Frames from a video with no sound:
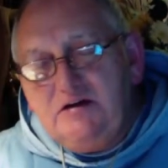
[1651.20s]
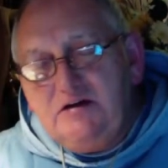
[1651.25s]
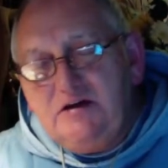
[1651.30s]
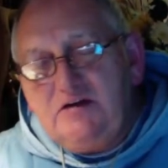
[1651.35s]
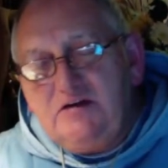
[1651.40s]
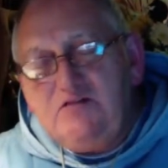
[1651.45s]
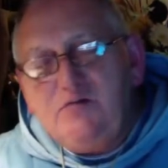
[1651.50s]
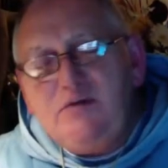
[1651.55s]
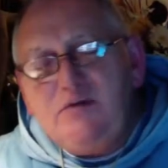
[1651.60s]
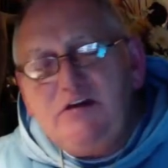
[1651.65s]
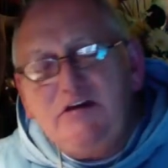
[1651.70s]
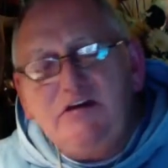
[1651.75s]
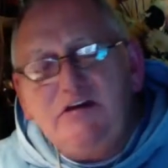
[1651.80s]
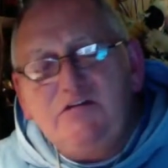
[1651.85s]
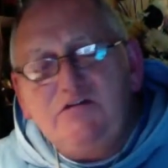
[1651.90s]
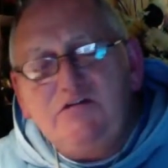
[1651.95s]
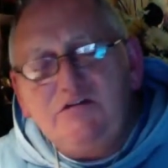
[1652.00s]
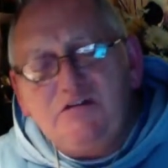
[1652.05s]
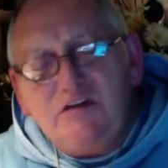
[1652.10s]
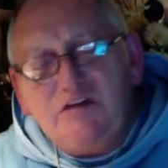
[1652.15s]
And we give
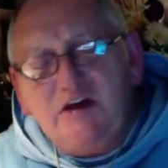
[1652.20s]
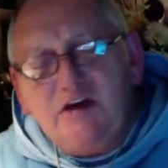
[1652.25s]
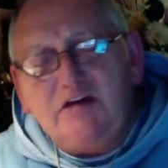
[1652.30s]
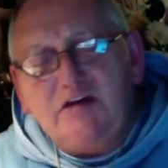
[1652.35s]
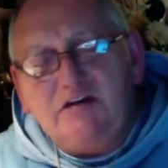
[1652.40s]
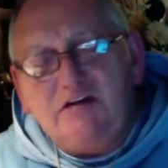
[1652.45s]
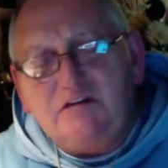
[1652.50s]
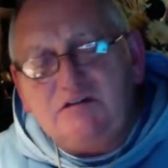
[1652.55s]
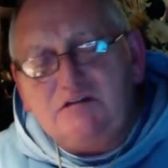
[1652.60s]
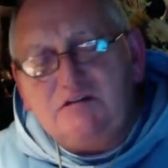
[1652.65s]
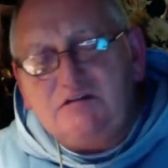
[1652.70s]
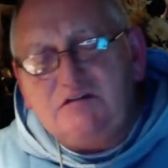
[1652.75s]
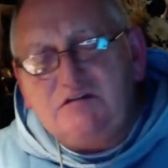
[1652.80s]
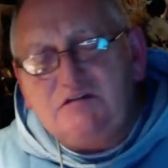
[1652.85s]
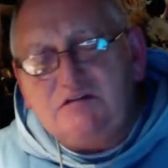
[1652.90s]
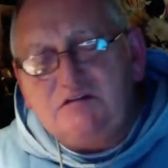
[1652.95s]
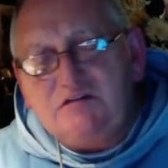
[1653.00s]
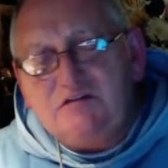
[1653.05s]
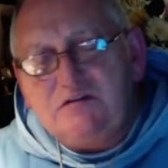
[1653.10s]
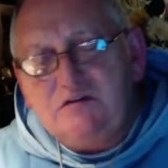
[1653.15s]

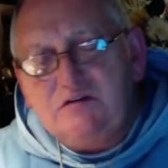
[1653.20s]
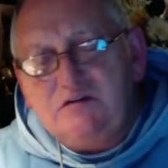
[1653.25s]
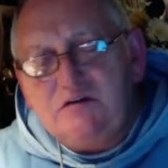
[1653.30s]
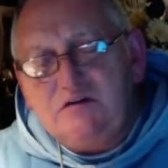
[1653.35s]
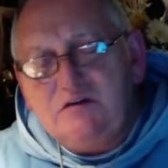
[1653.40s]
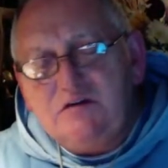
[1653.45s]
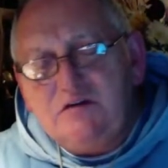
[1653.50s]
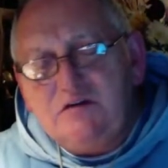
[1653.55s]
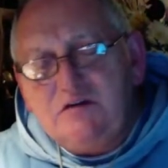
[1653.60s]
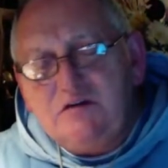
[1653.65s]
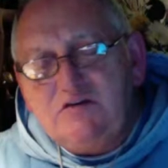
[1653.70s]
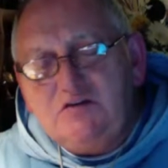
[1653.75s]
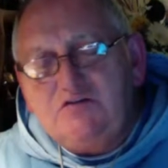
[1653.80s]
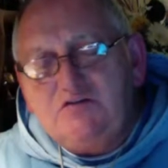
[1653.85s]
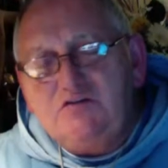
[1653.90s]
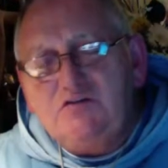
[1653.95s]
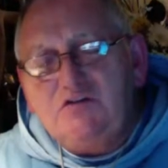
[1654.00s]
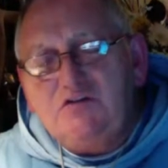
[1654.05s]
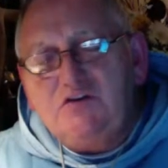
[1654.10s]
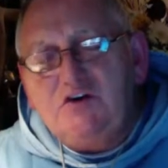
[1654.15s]
thanks
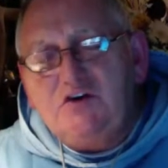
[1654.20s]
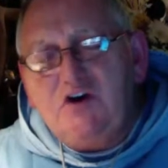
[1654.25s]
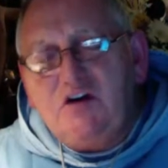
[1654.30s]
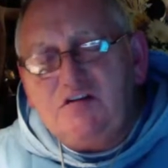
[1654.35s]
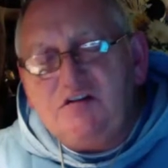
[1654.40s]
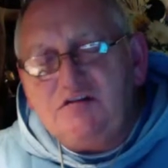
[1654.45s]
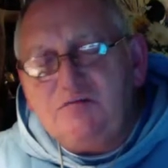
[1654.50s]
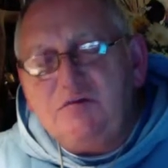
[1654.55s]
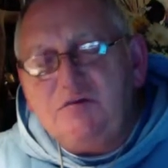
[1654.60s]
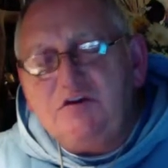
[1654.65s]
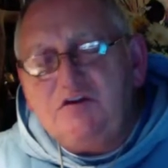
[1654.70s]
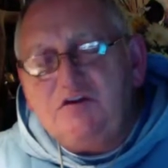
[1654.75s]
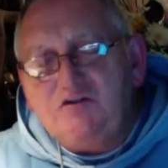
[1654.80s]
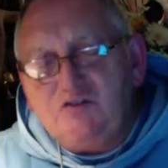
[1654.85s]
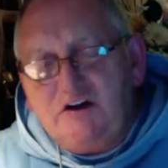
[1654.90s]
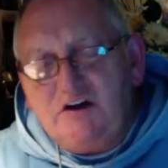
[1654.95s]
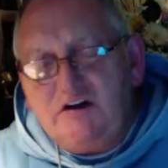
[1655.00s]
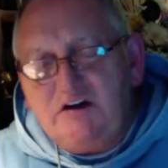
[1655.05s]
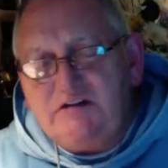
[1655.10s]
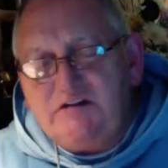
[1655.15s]
to the cosmic
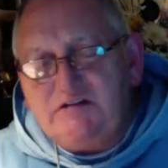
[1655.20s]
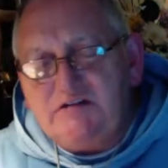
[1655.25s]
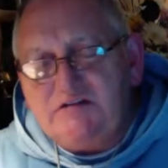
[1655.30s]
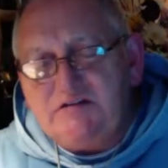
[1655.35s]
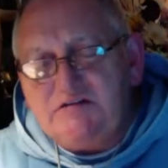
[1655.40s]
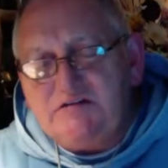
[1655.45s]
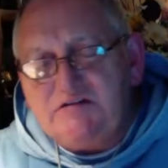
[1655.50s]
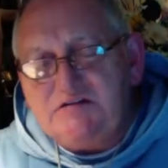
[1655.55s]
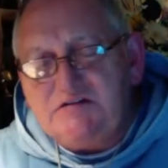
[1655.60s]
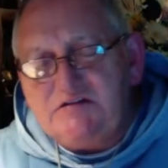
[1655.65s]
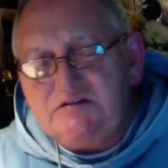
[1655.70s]
Christ